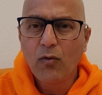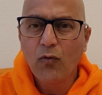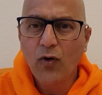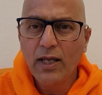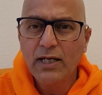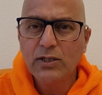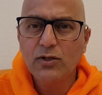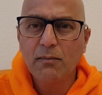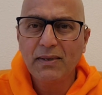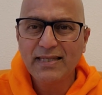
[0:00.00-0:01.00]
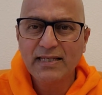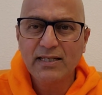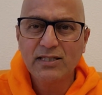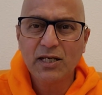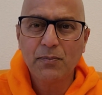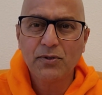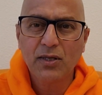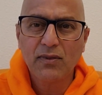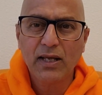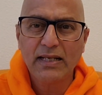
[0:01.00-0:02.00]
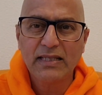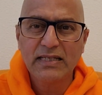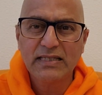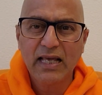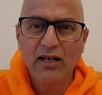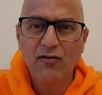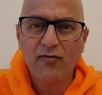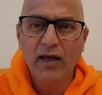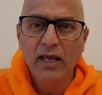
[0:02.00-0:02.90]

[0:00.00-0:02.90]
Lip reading: owing to the misconception that the self